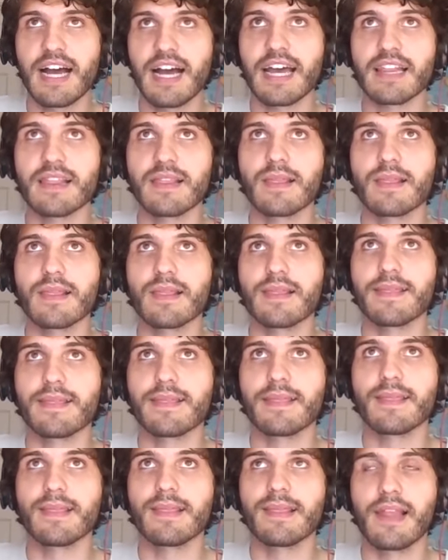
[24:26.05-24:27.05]
I
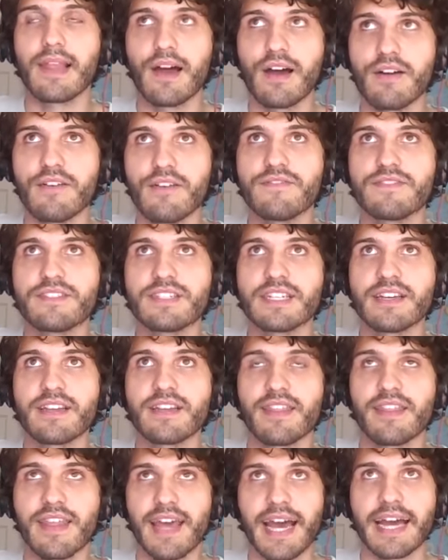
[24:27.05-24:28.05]
loved
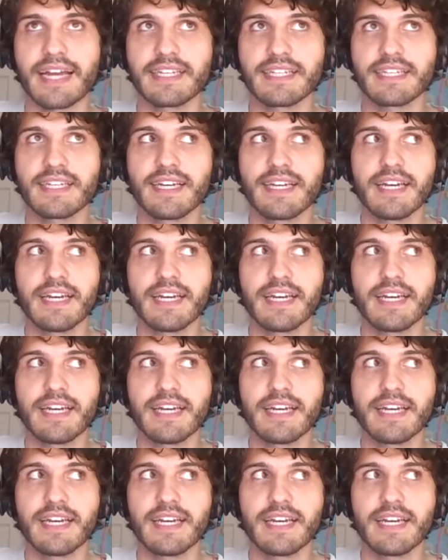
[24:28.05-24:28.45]
that.